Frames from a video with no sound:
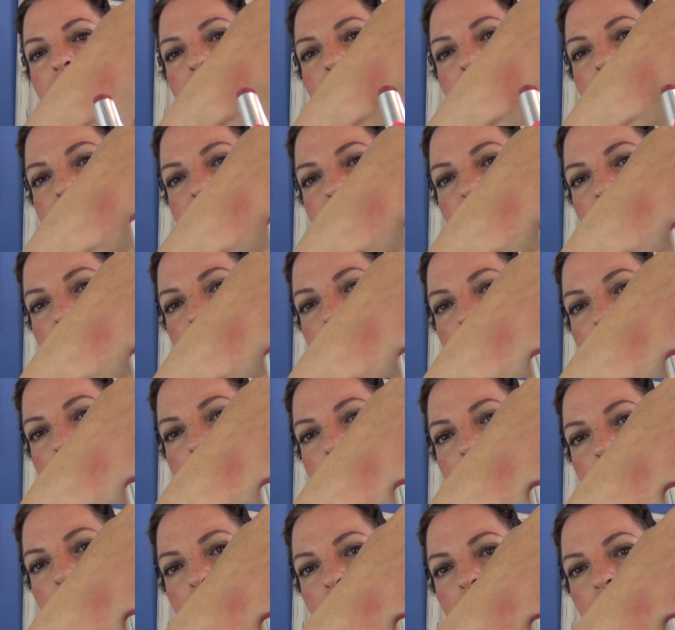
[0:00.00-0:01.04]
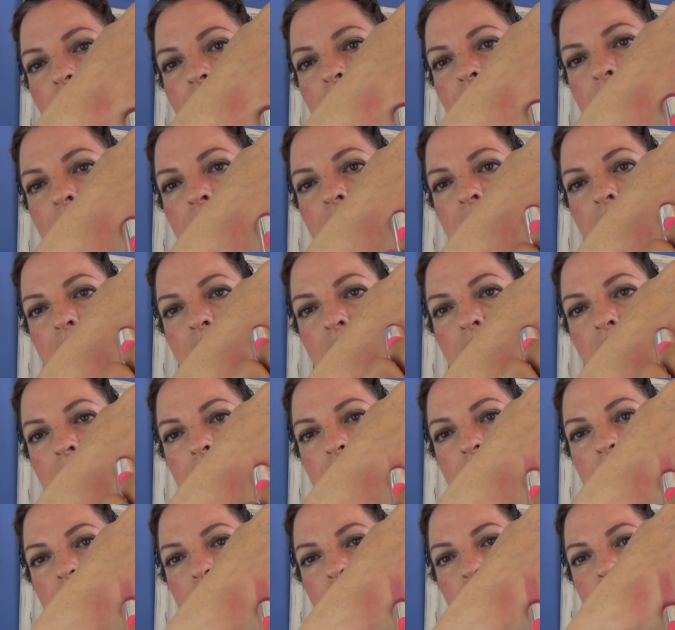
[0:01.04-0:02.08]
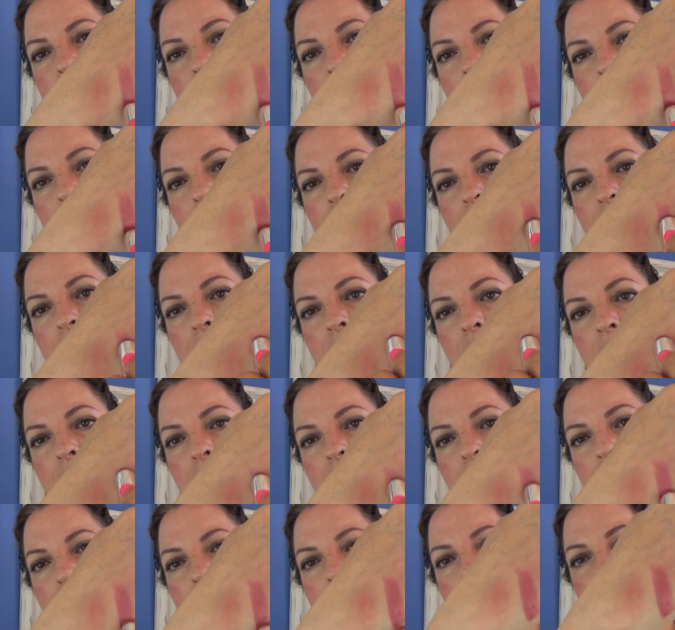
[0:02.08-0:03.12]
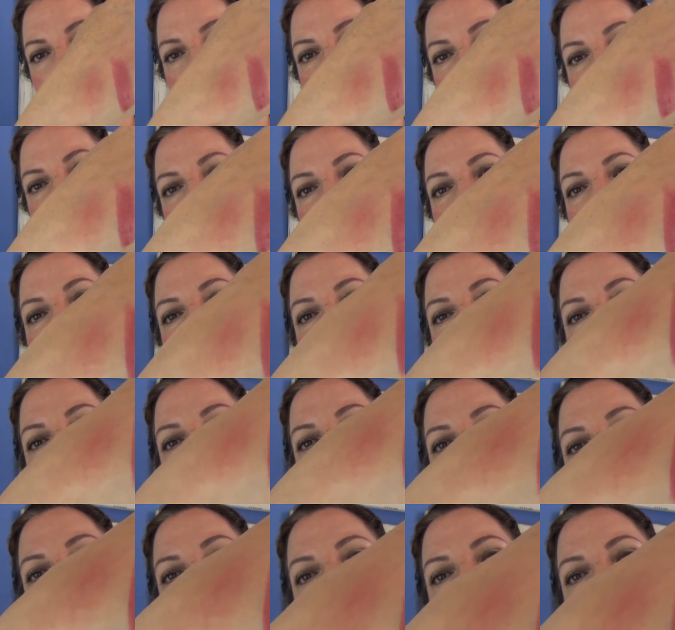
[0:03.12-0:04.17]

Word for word: Here's a uh, little swatch for